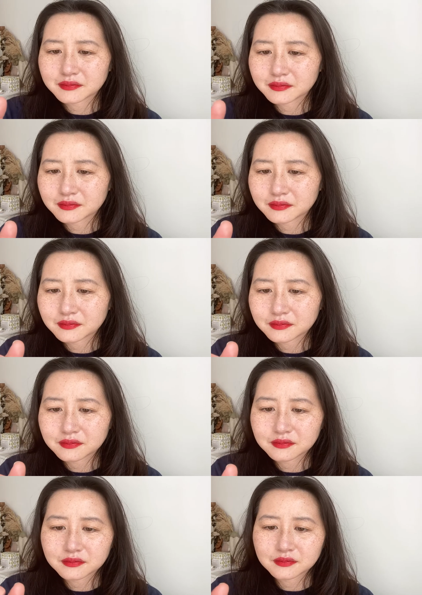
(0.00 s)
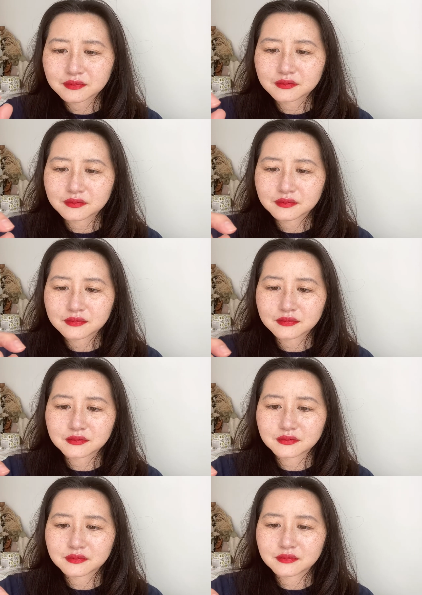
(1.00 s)

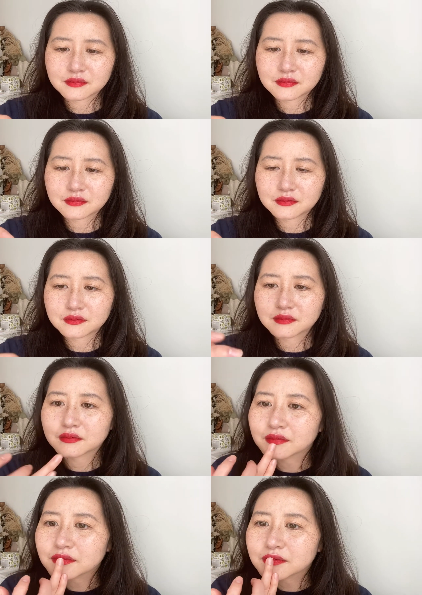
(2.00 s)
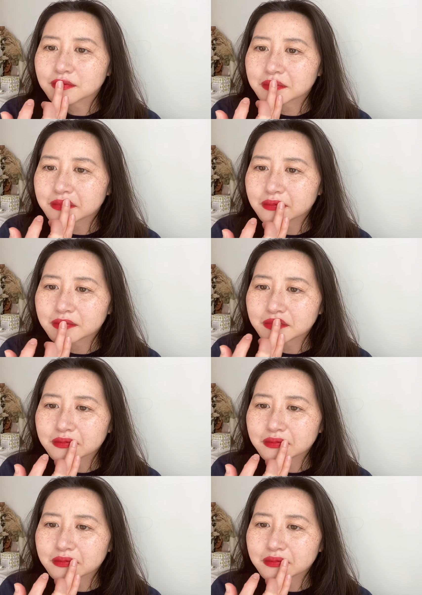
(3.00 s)
Nobody speaks.